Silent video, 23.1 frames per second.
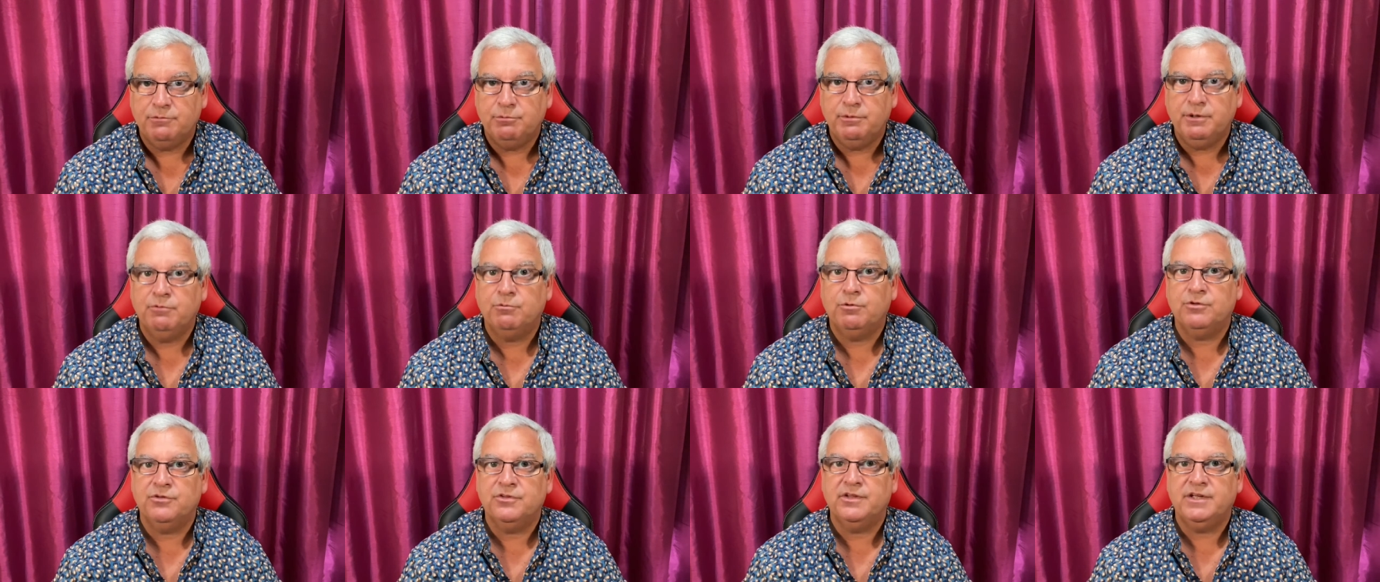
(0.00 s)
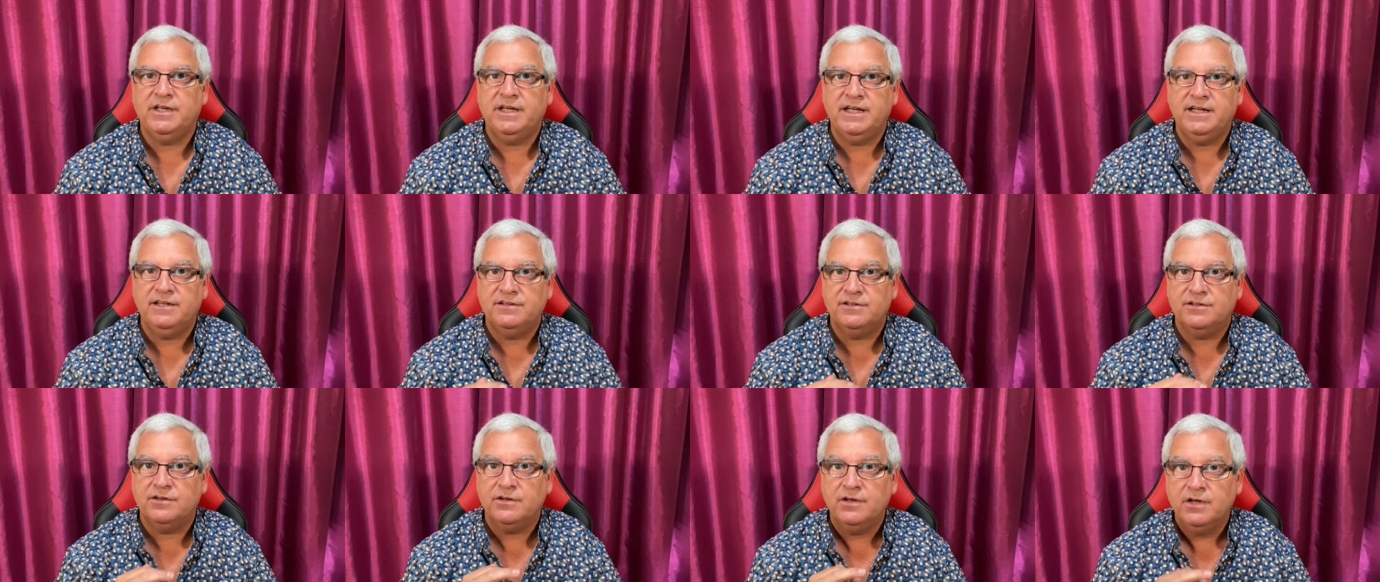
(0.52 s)
We want
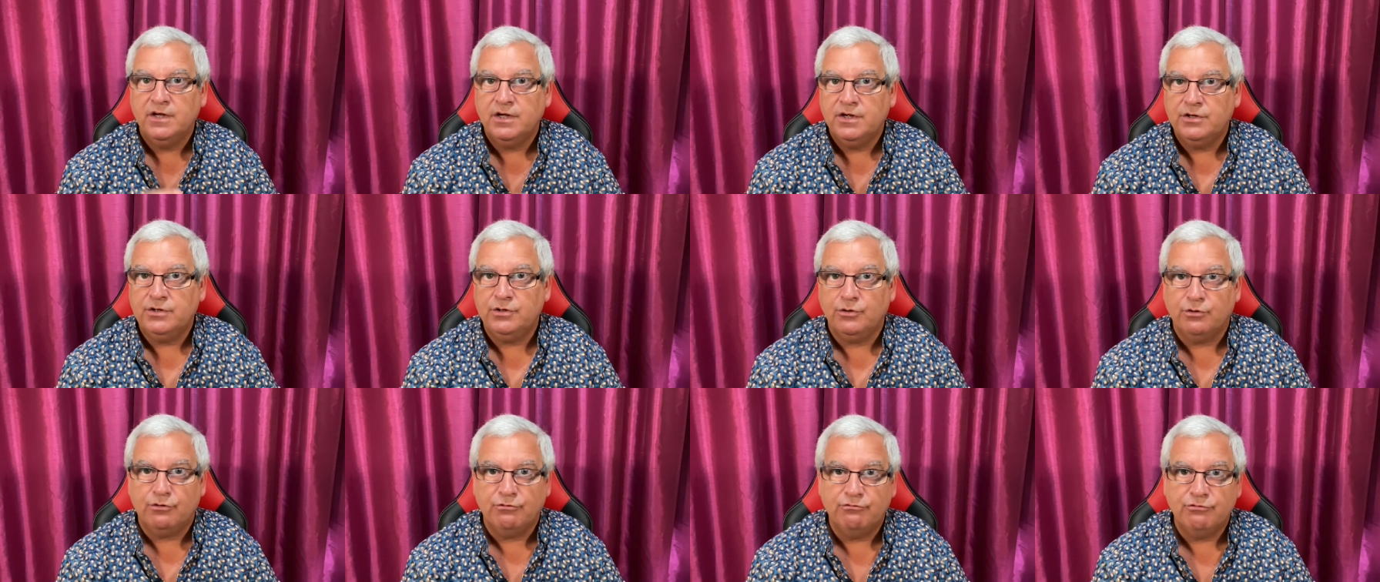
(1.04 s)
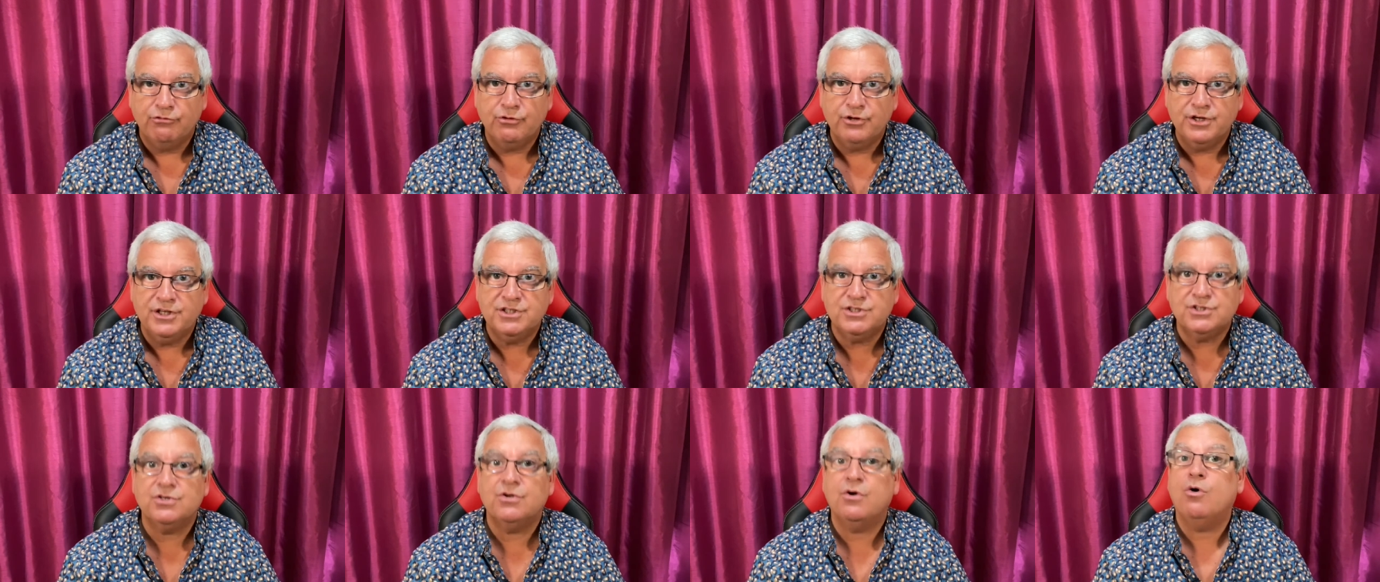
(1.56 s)
either your
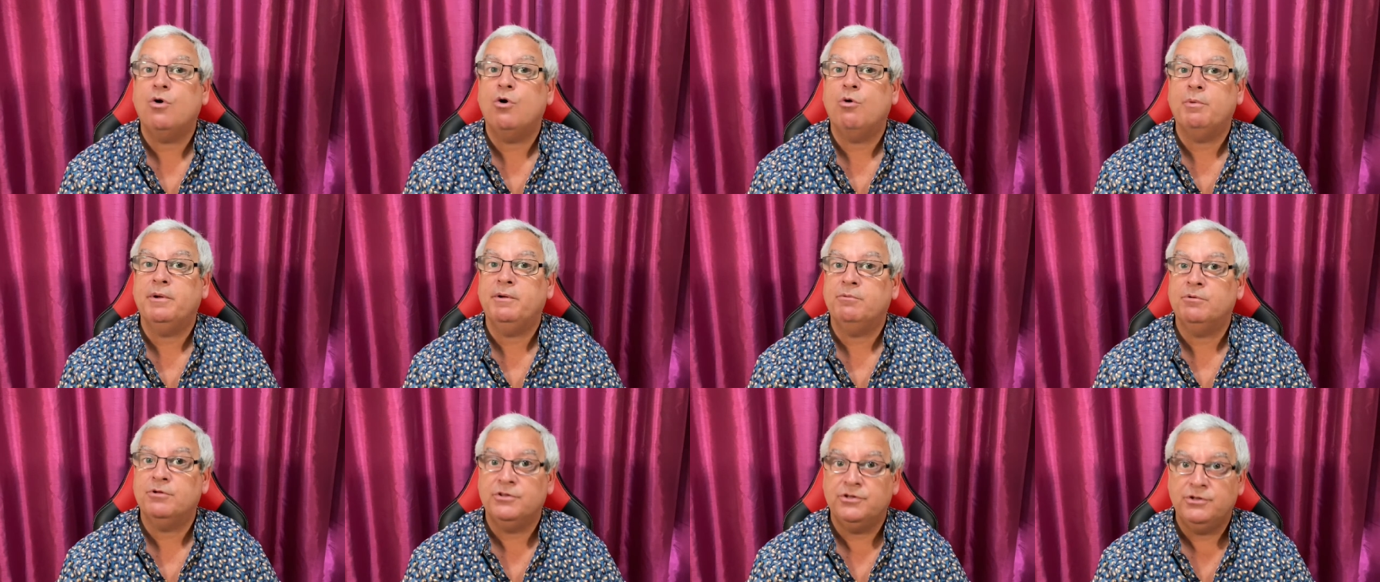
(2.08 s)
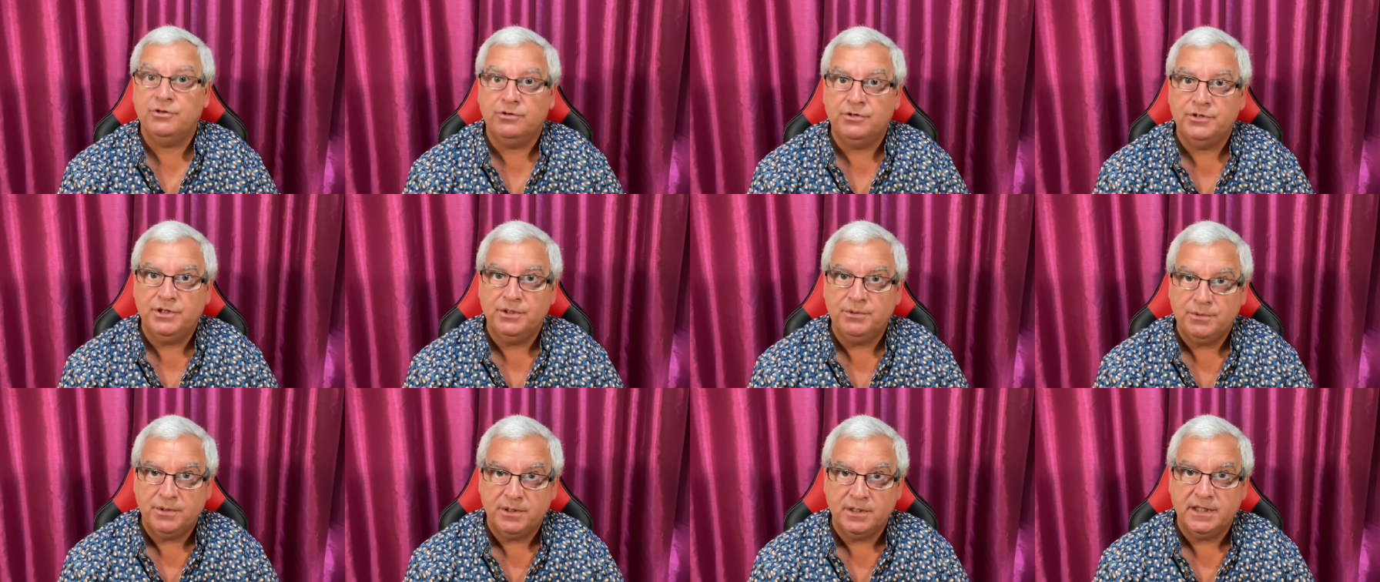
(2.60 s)
voice or we want your
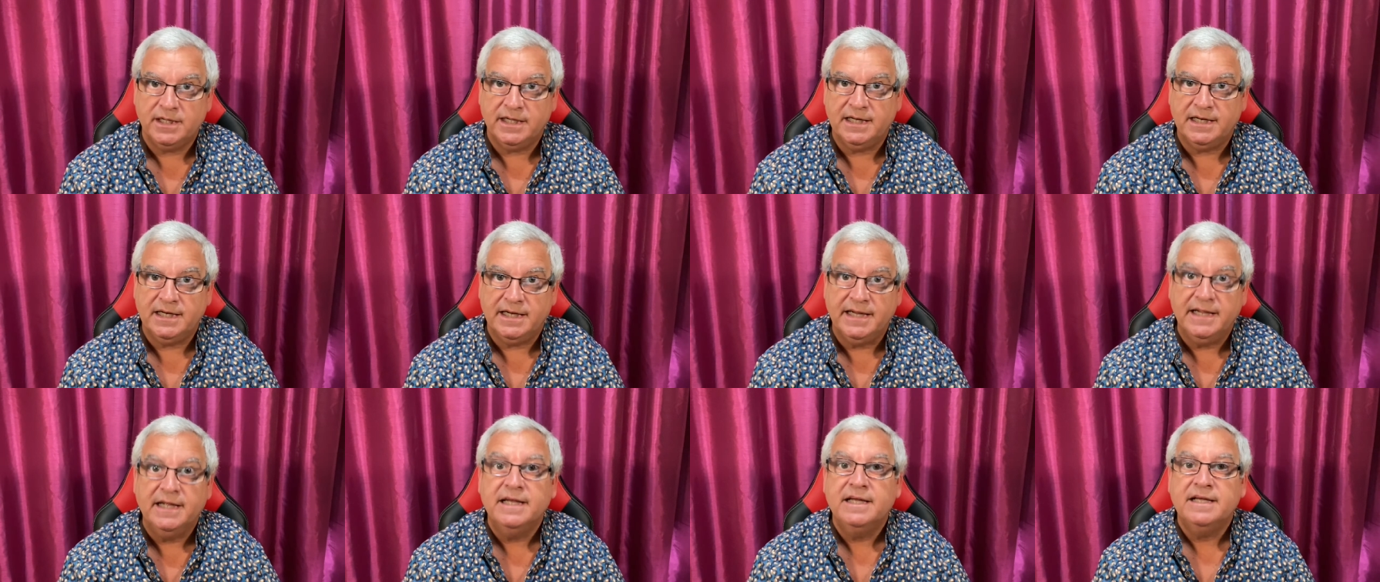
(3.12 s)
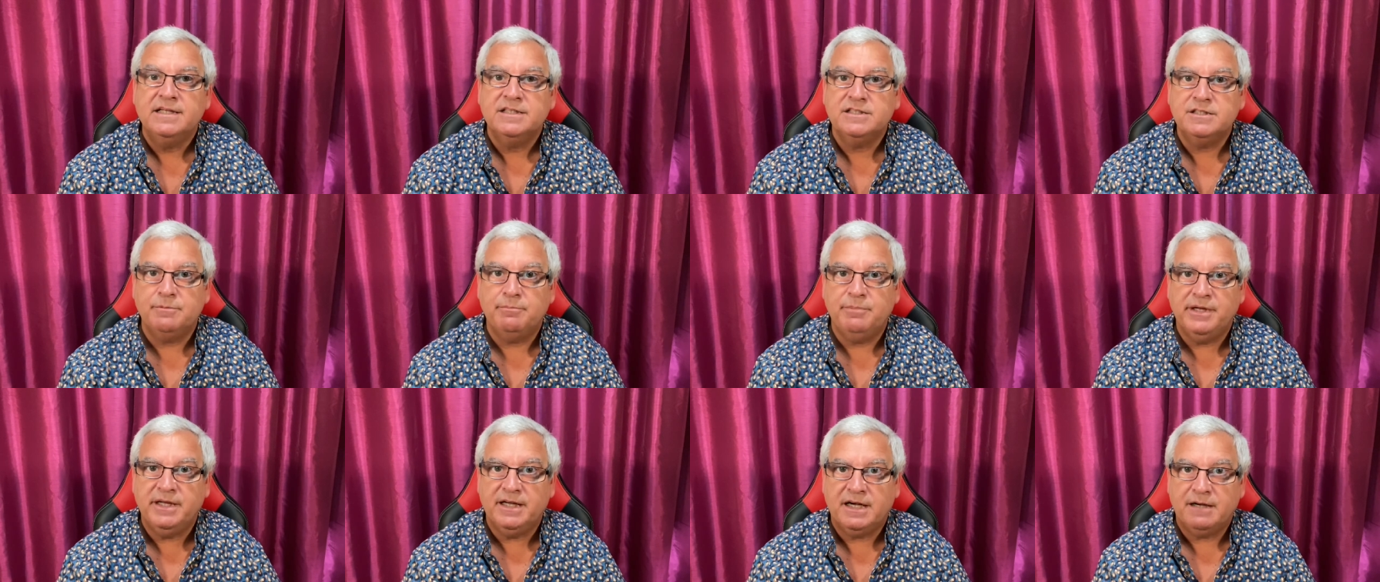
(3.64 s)
ukulele to
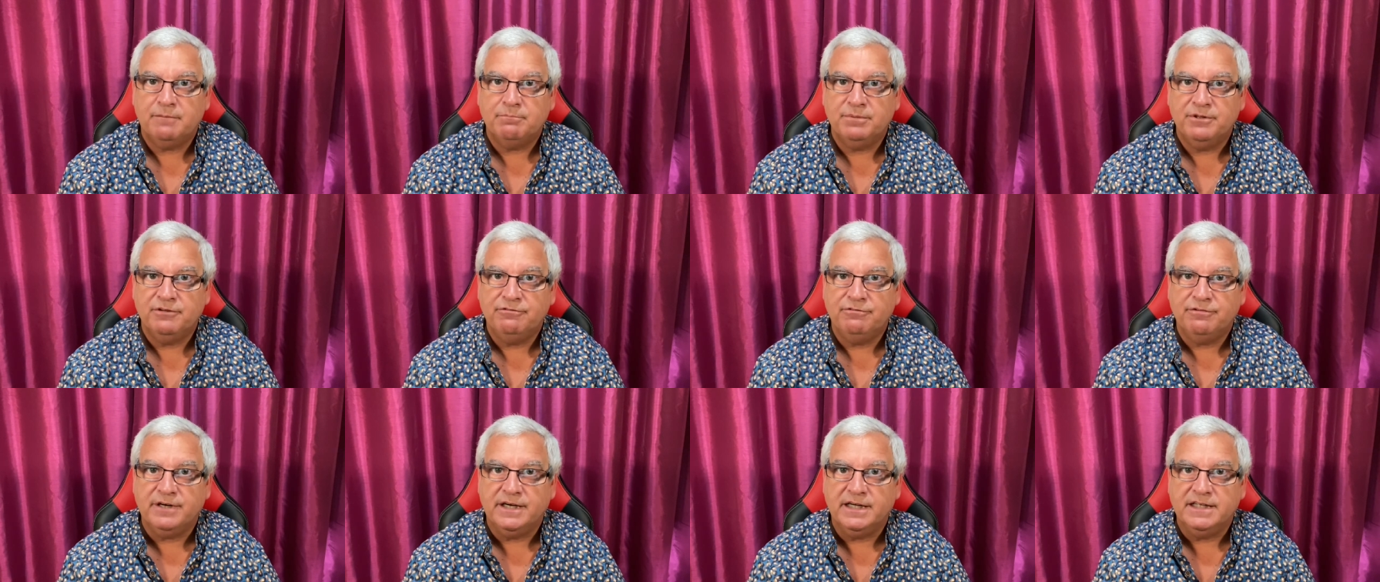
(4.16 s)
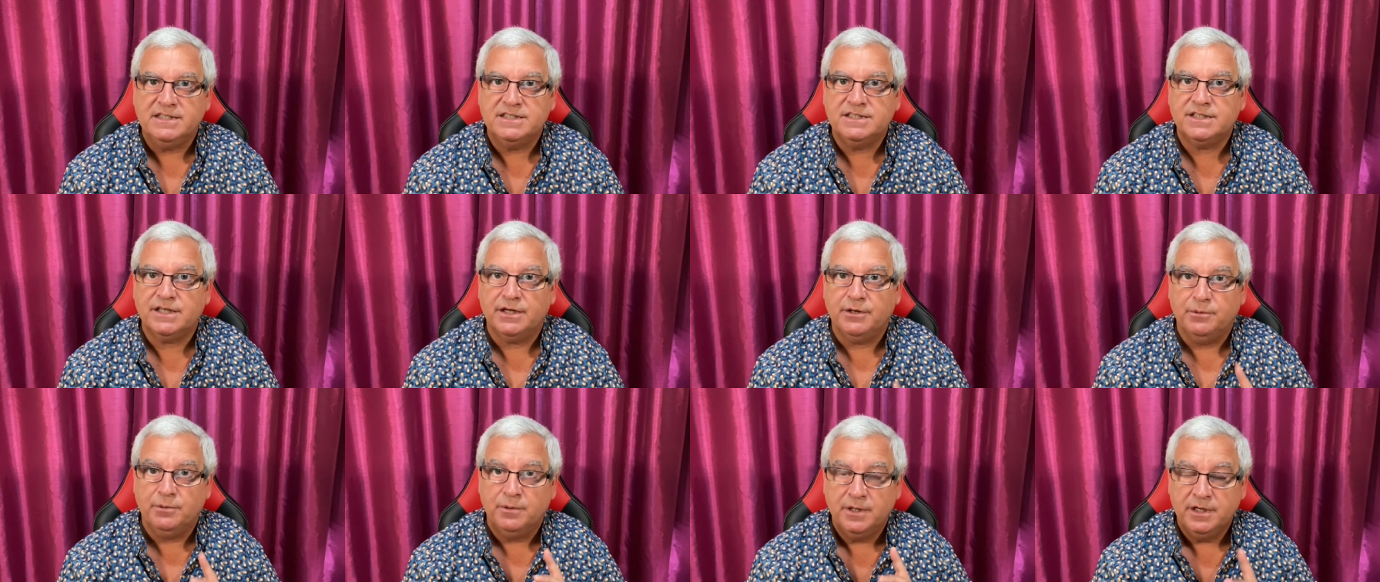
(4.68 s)
be amplified.
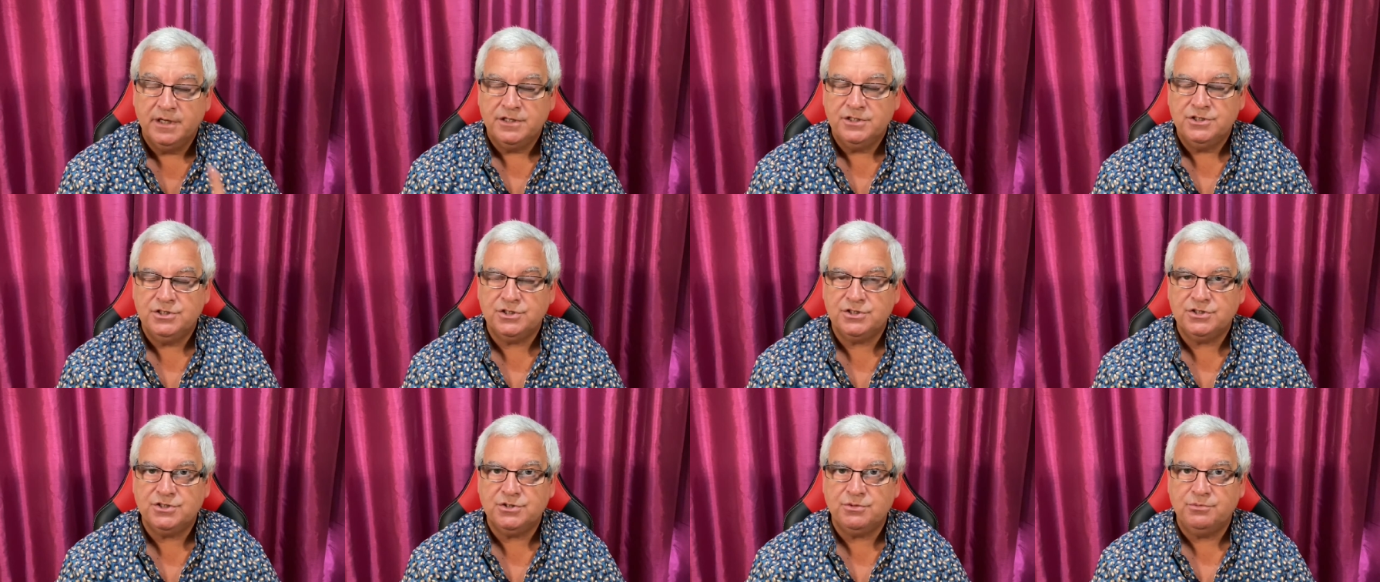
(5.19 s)
So just to